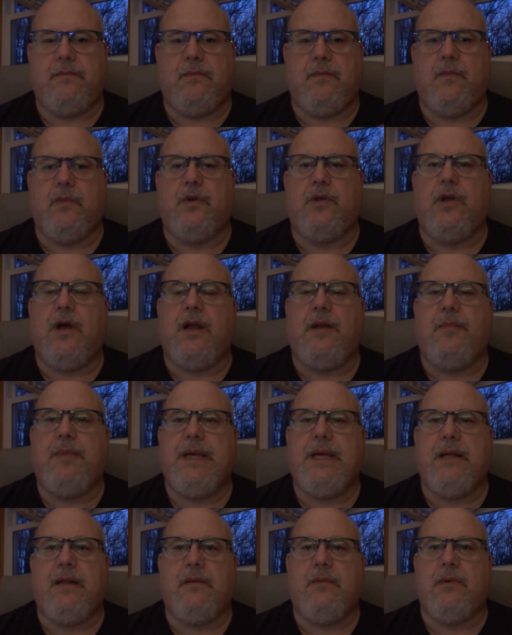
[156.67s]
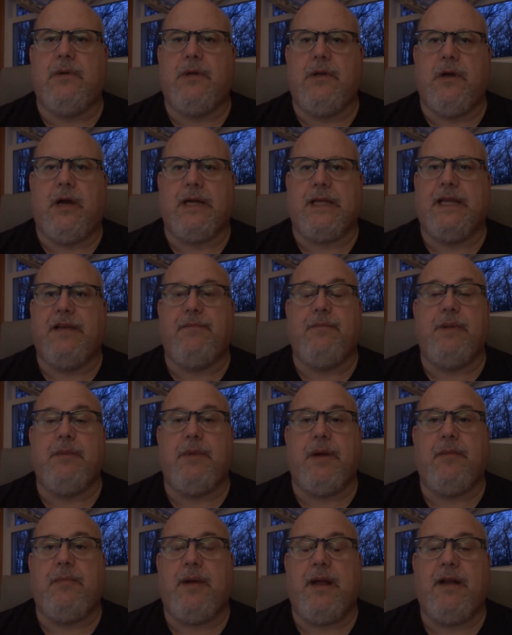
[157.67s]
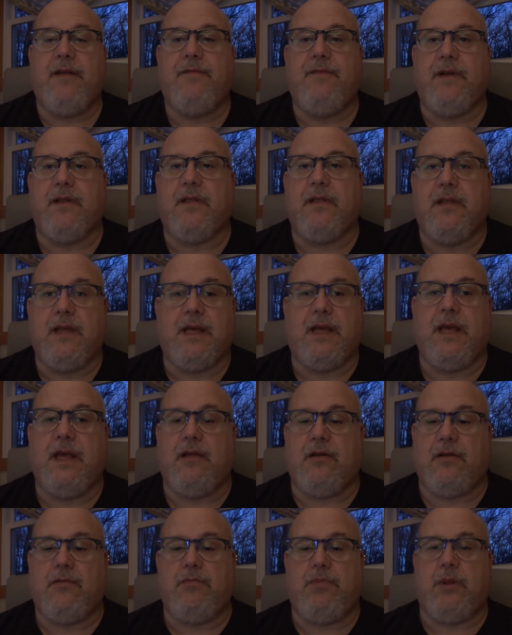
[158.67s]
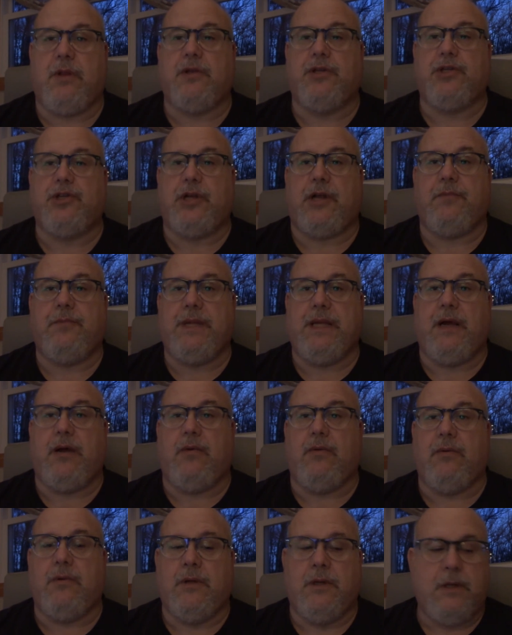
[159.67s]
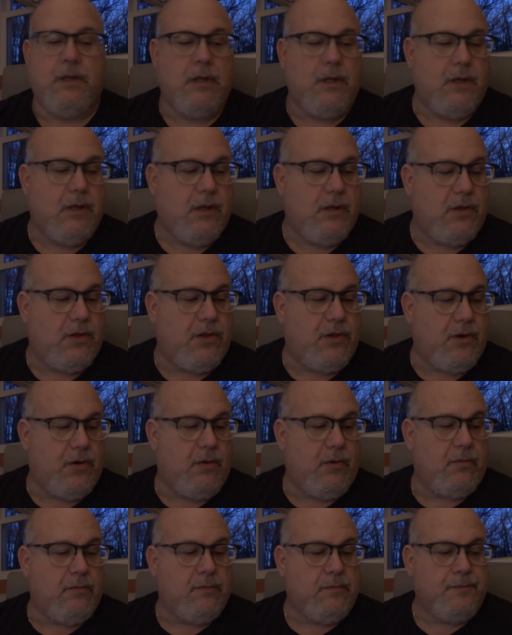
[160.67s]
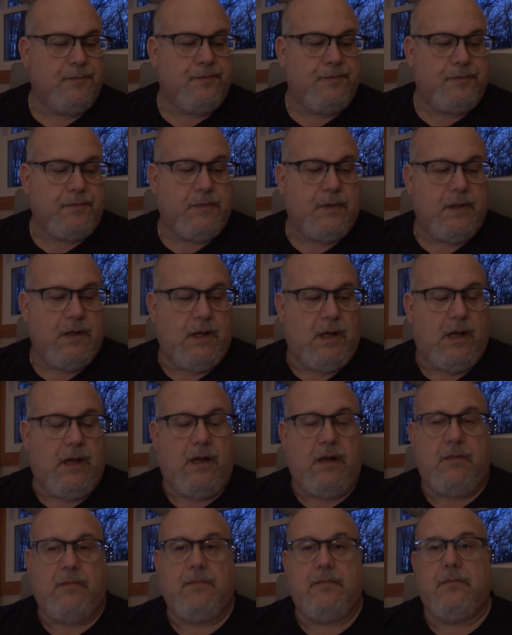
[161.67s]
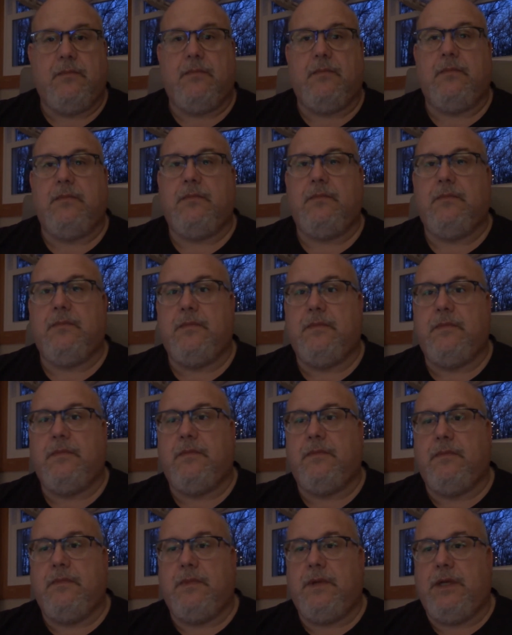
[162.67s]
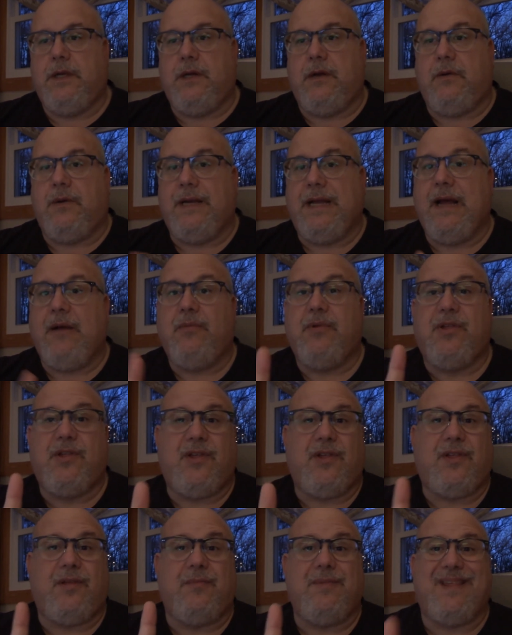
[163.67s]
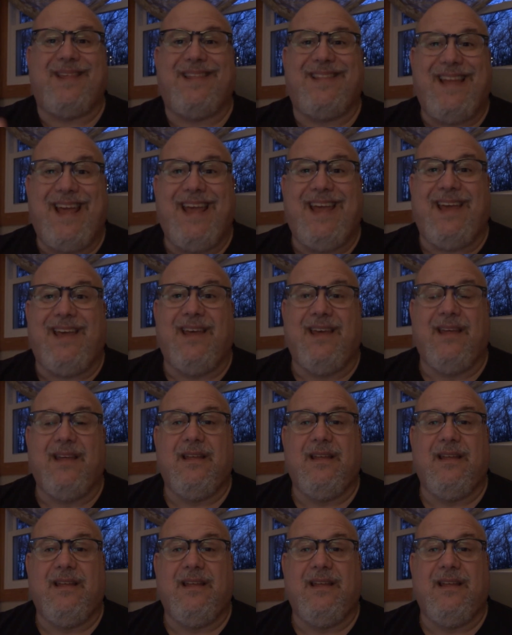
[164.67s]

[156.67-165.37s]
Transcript: appeal, would not give me my benefits. They can't shut me out. So, and that was just a mistake.